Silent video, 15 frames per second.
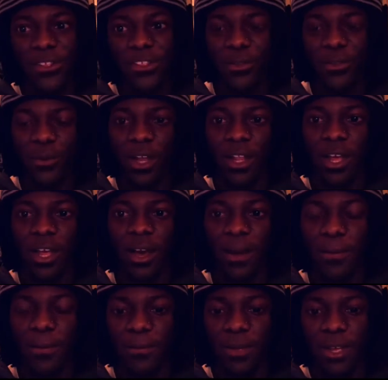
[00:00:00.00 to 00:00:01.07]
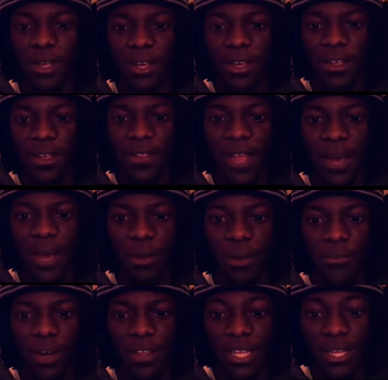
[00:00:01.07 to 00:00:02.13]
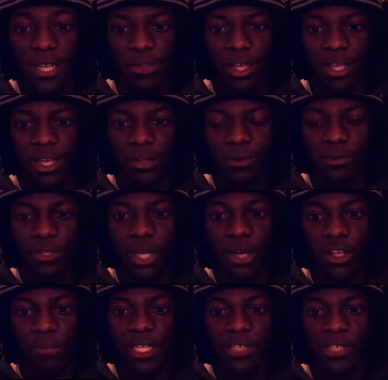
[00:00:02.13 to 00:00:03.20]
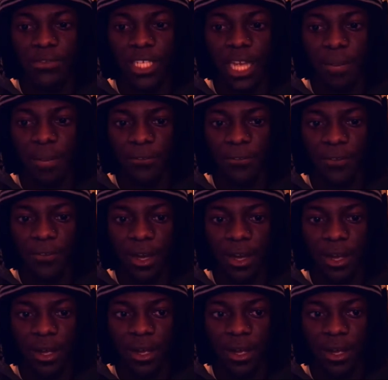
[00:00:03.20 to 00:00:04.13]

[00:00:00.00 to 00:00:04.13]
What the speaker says: as well, that one, right? It was like a little documentary type of,